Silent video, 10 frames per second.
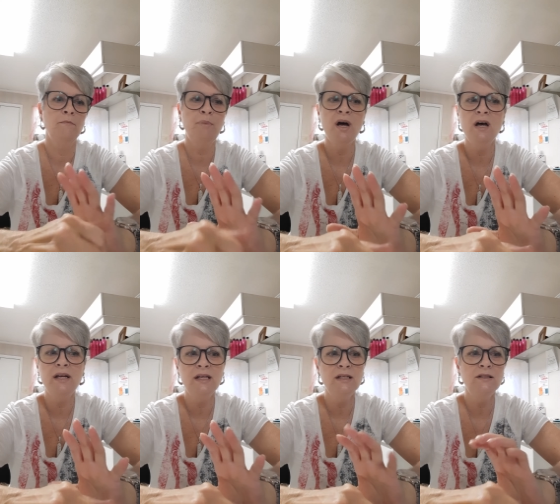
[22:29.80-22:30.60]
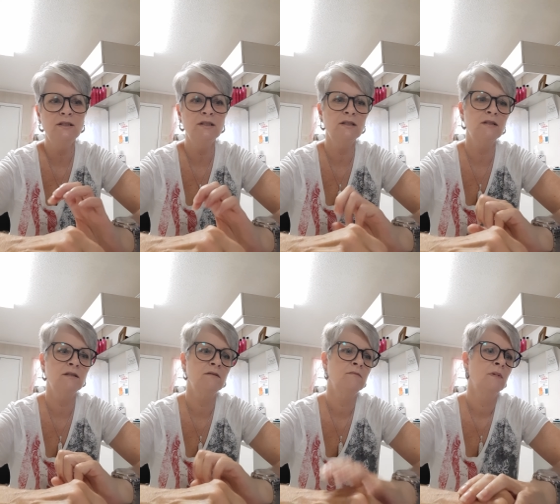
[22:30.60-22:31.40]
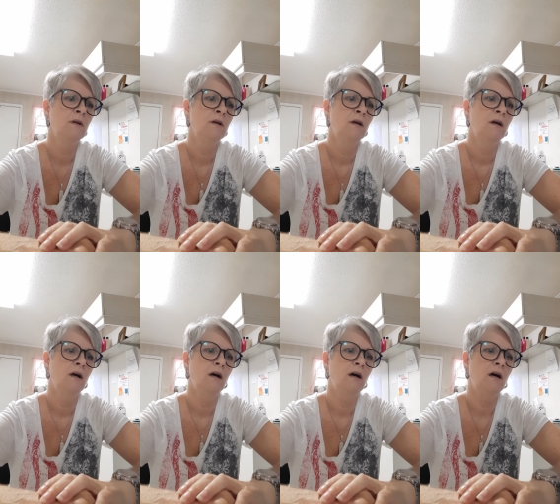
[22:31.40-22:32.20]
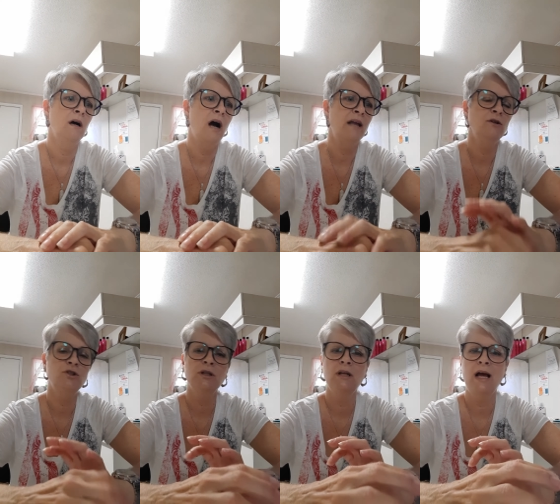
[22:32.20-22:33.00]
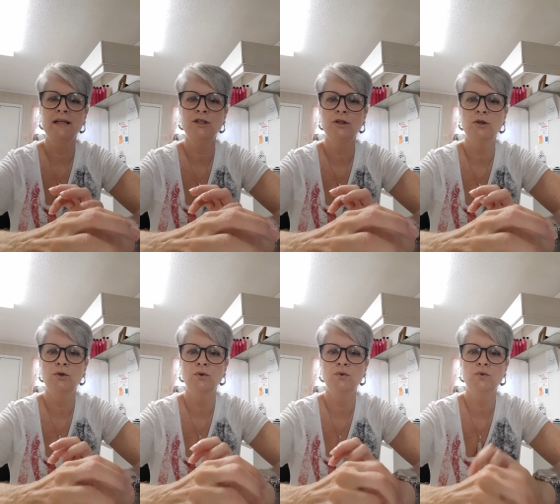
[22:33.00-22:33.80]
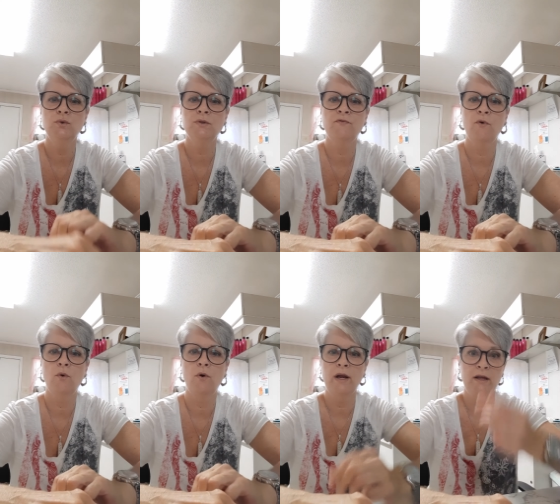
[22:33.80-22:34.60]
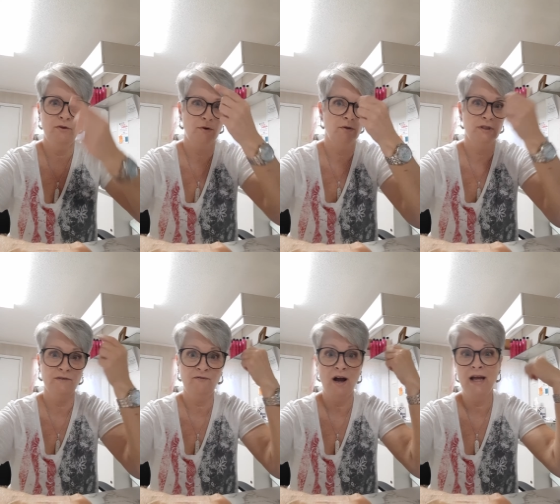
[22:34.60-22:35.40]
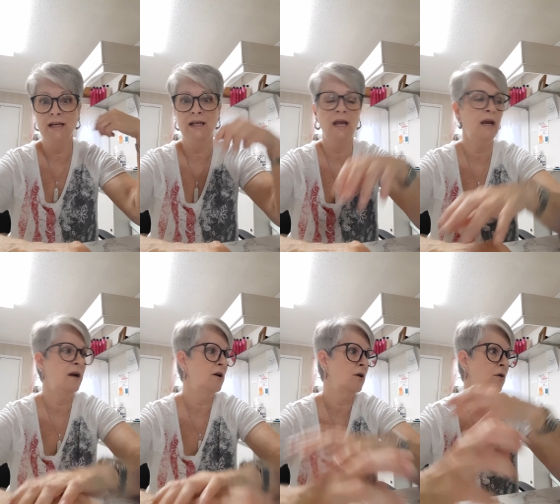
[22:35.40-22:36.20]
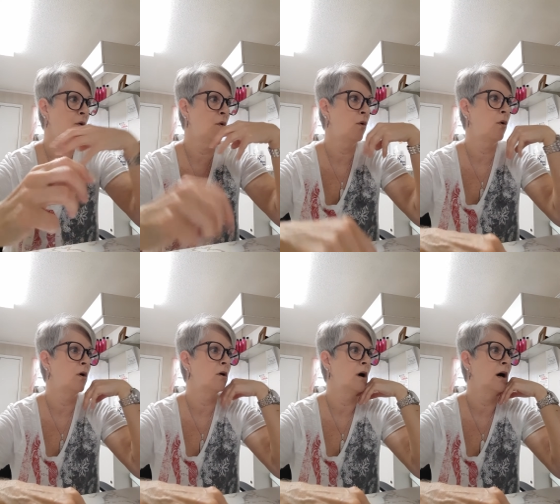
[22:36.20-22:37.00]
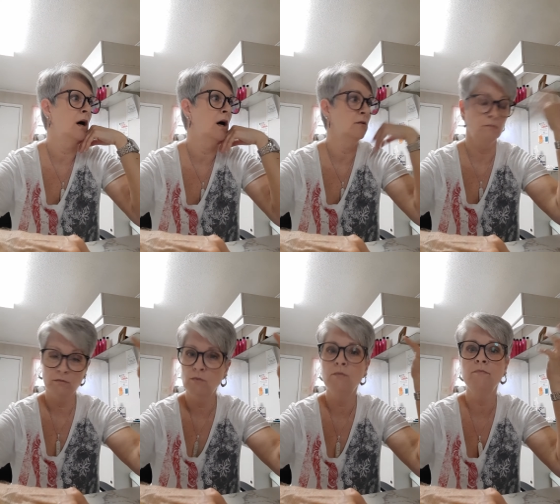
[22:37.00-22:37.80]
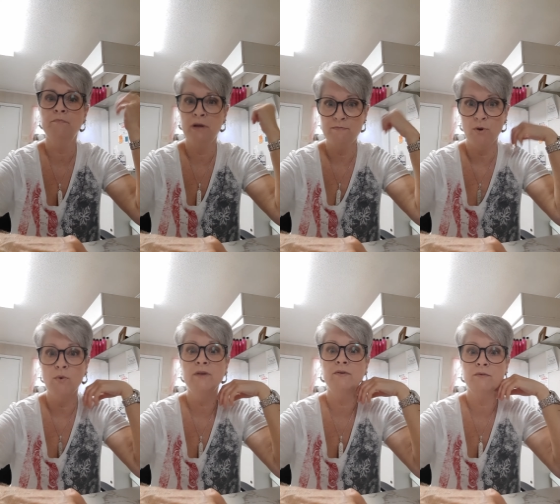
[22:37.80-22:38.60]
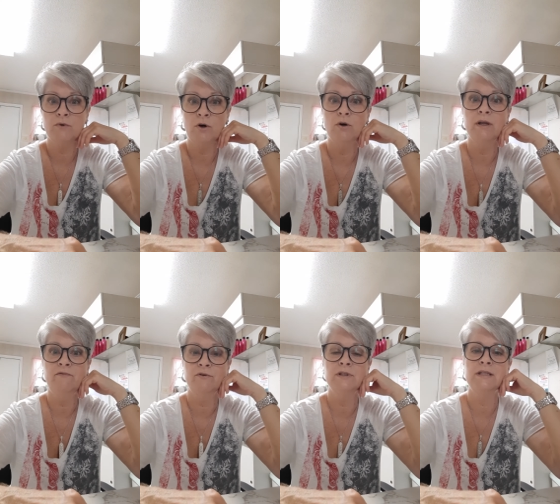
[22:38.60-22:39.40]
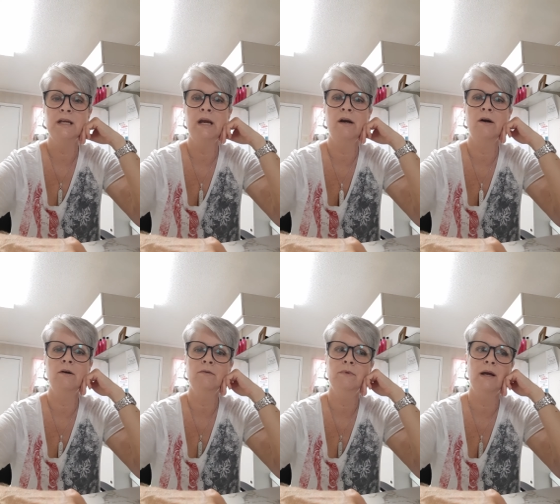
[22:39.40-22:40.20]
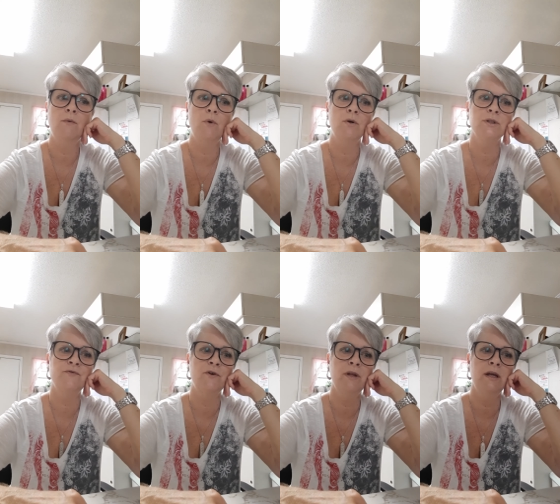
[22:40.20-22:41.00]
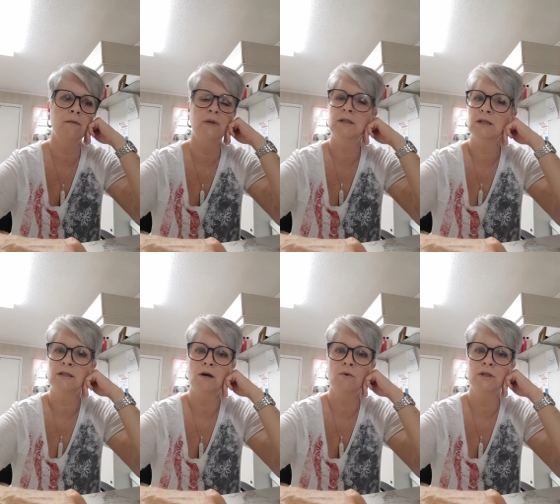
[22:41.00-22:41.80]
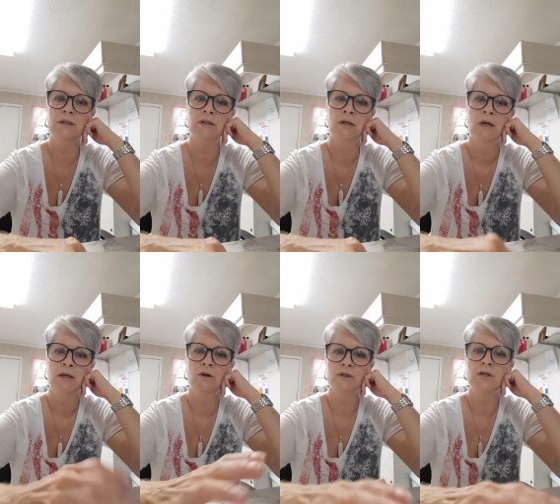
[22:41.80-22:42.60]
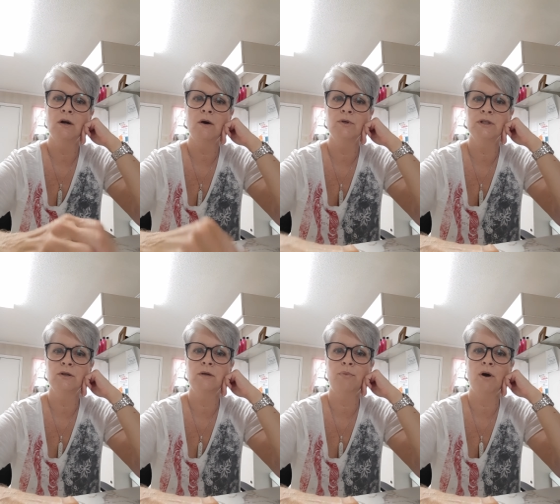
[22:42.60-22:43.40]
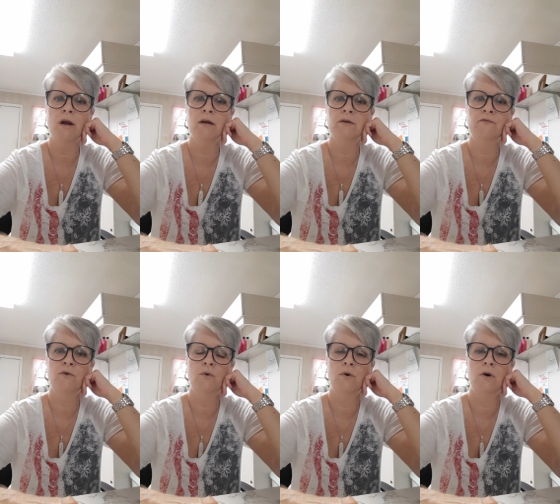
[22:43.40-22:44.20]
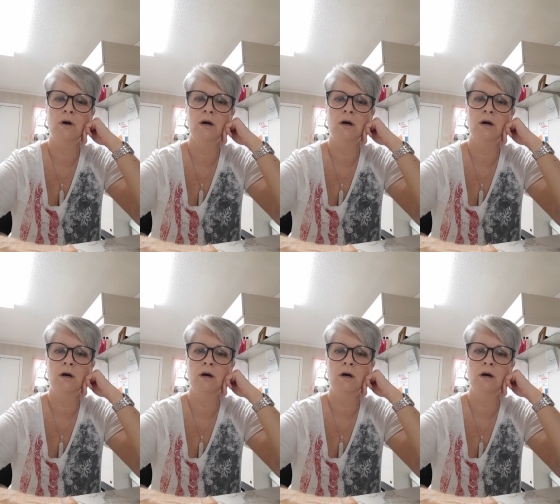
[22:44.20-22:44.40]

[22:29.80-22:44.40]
Putties, I usually like to use for either defining hair or people with curly, frizzy hair. That works for them. It doesn't always, you know, it's not always a good product for